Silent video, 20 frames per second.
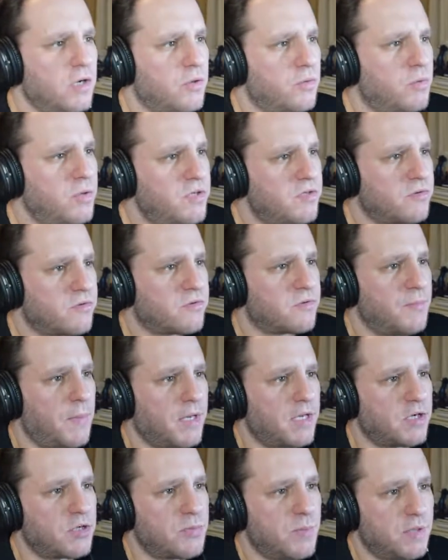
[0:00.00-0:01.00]
Resource
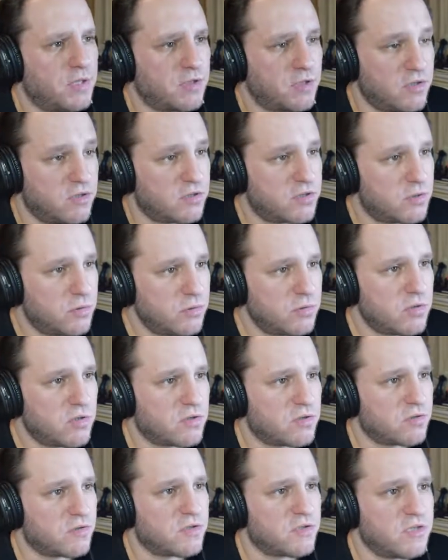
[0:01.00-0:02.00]
management is crucial
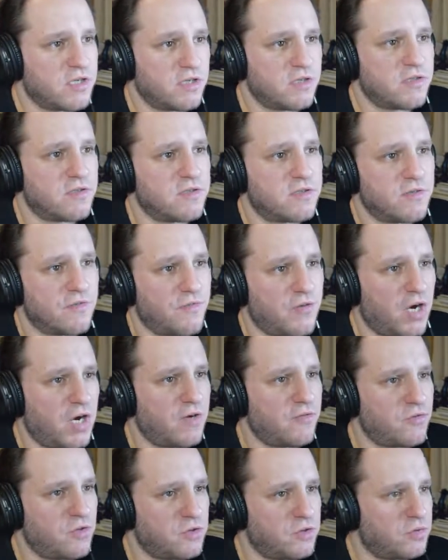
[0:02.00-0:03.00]
to the city's
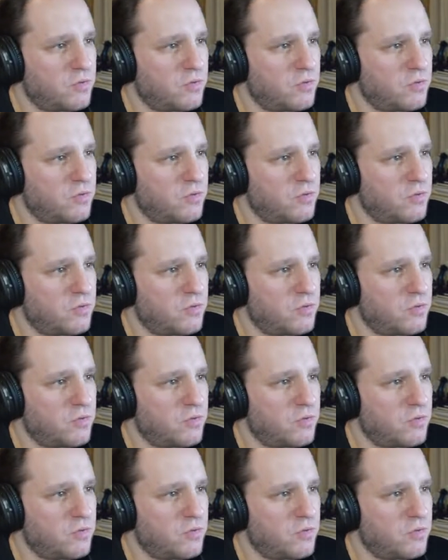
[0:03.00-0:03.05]
survival.